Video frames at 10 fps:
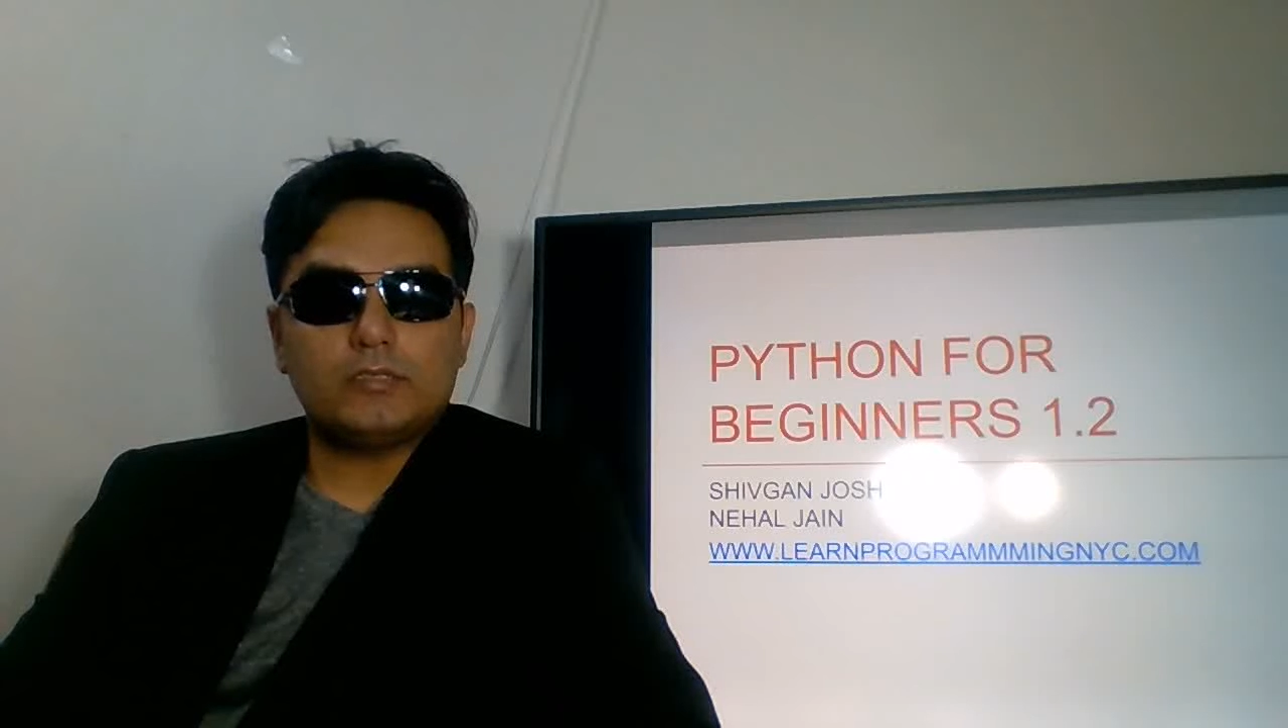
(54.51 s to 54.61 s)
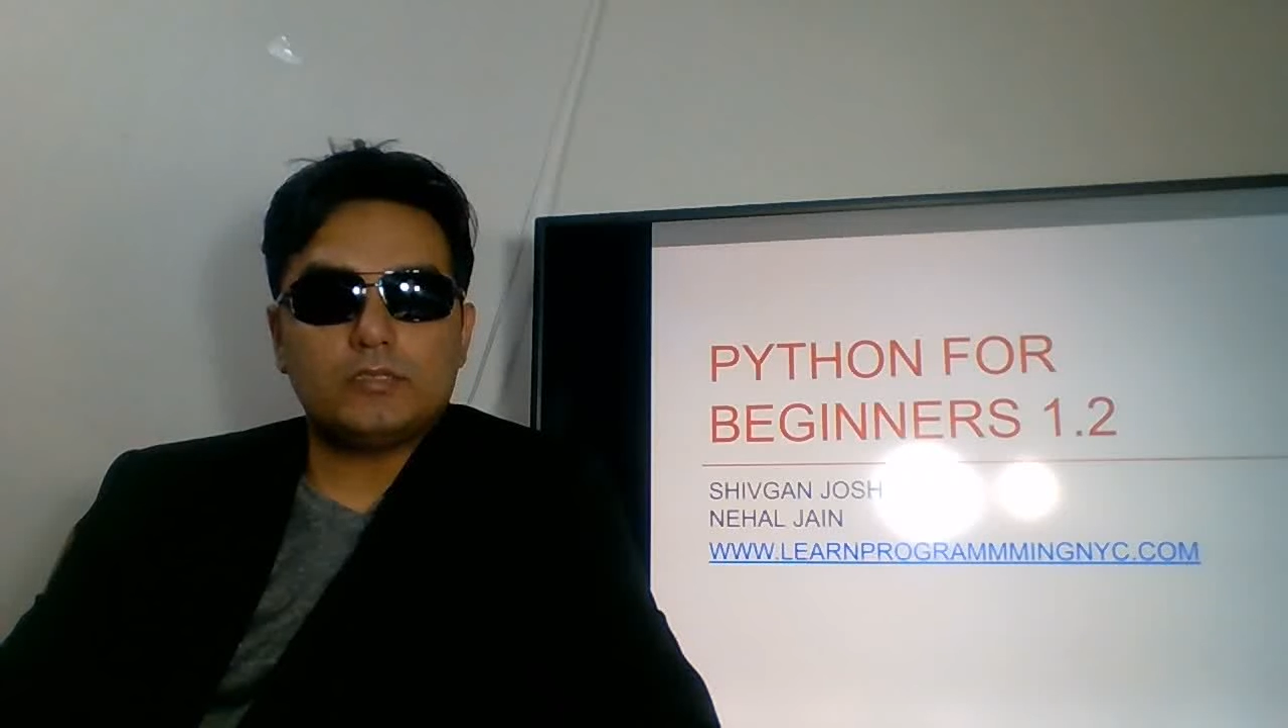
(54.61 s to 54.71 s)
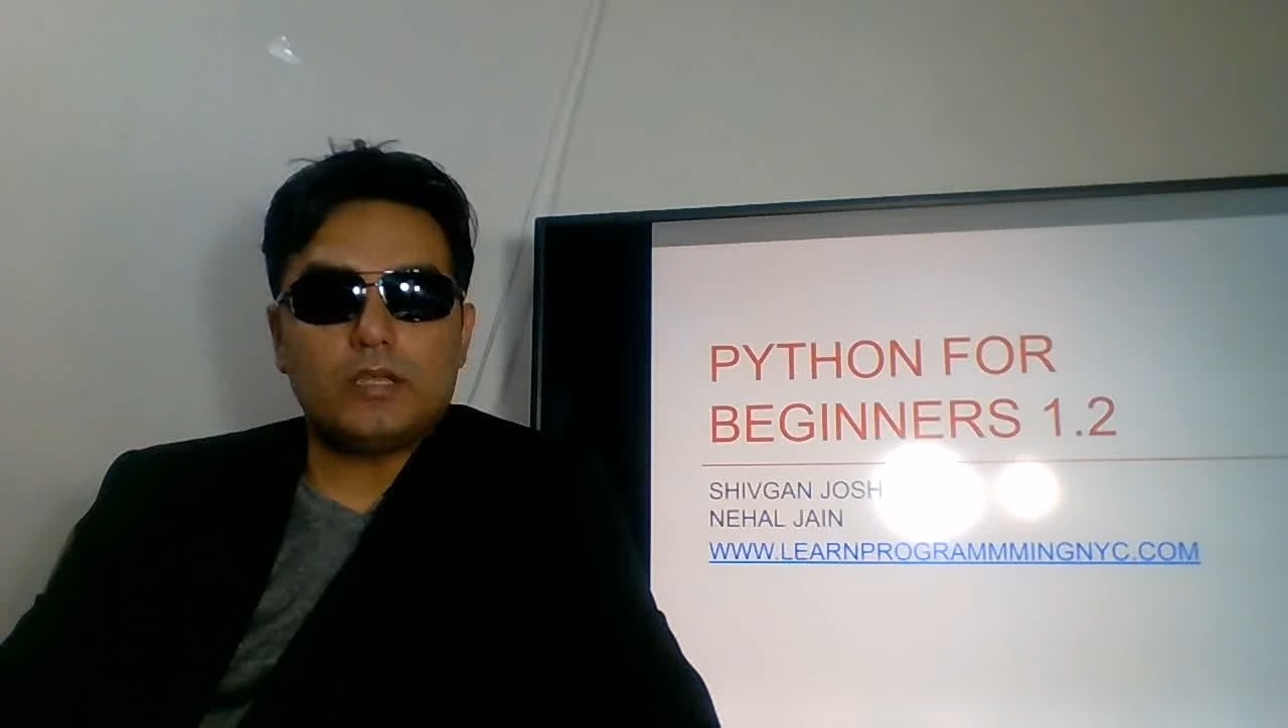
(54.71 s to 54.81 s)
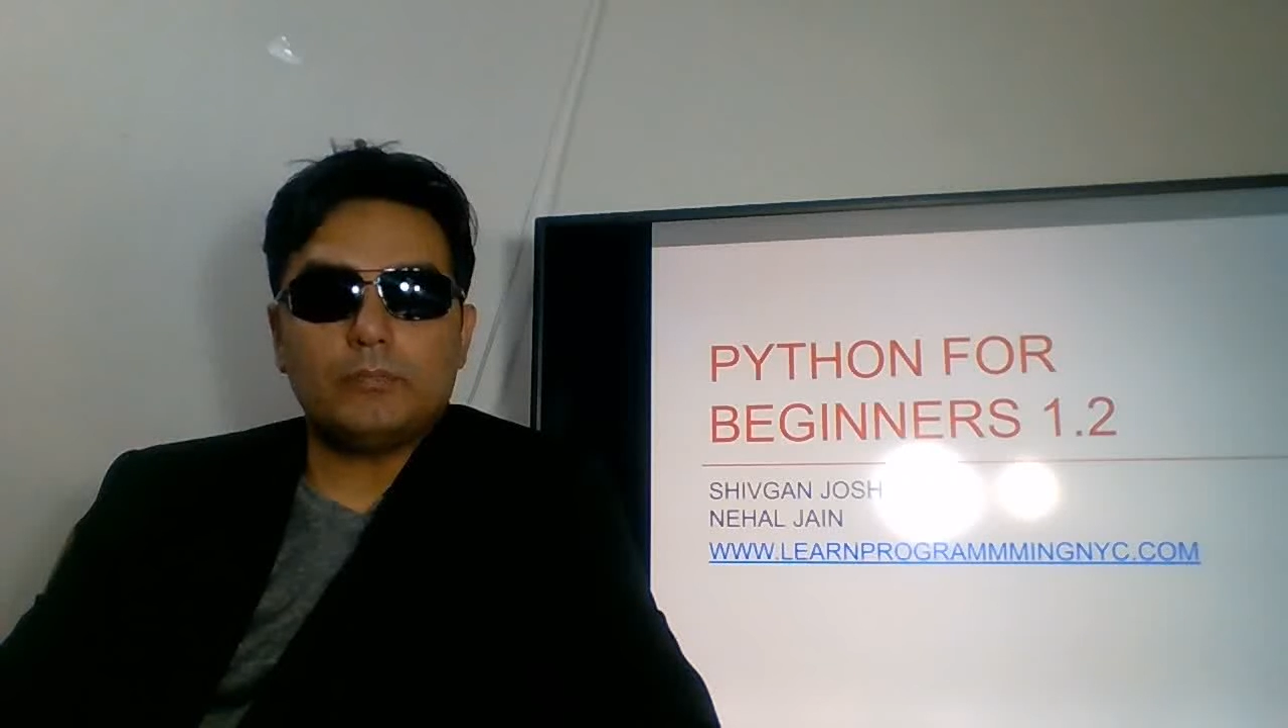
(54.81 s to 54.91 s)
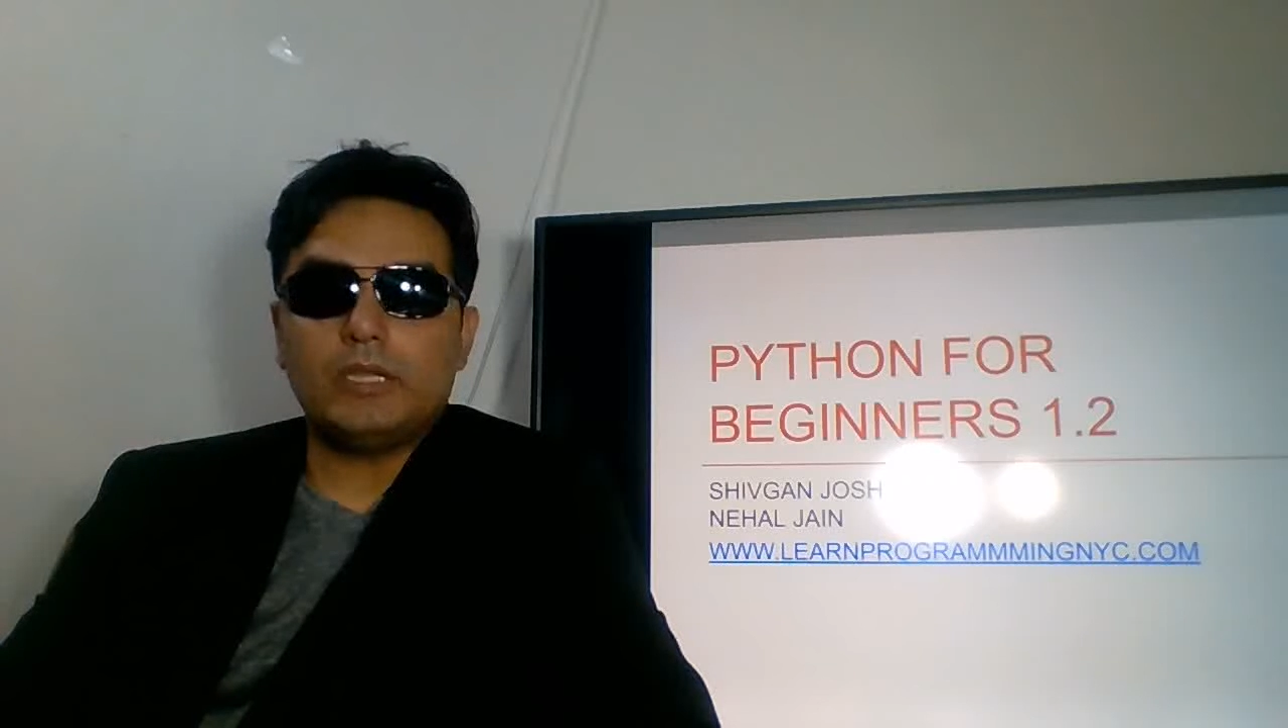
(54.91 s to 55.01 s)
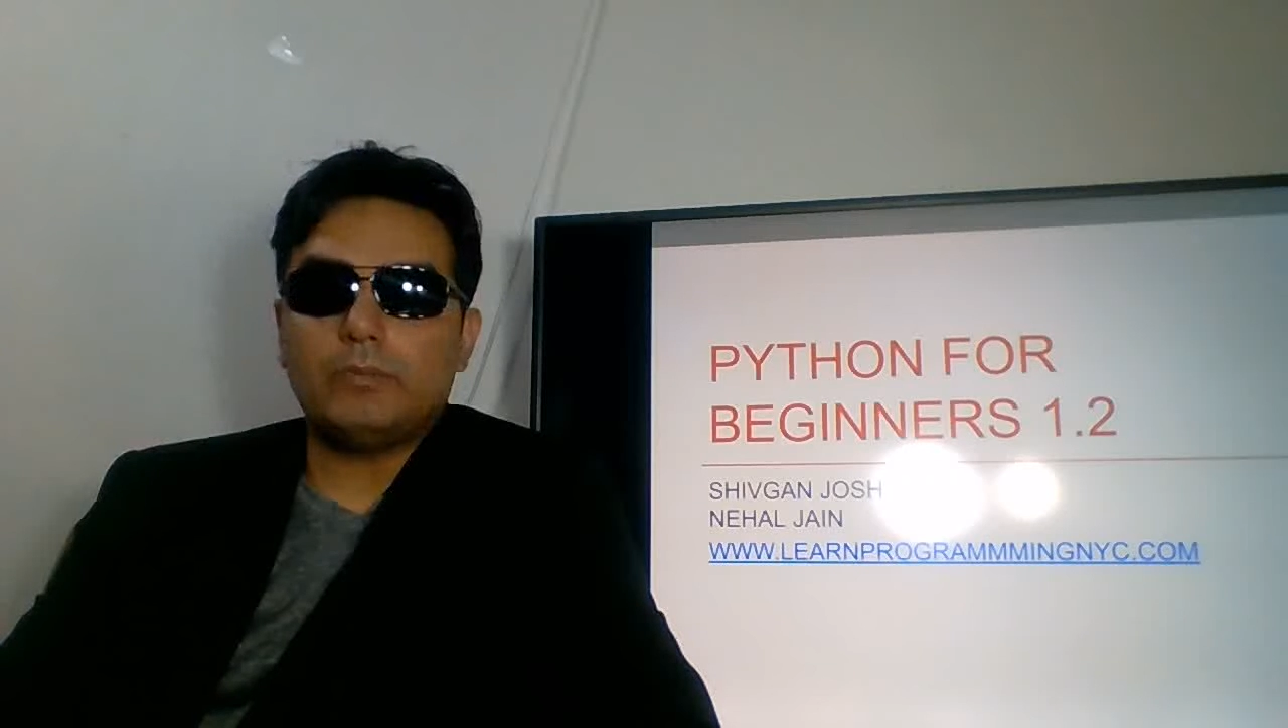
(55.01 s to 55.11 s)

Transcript: some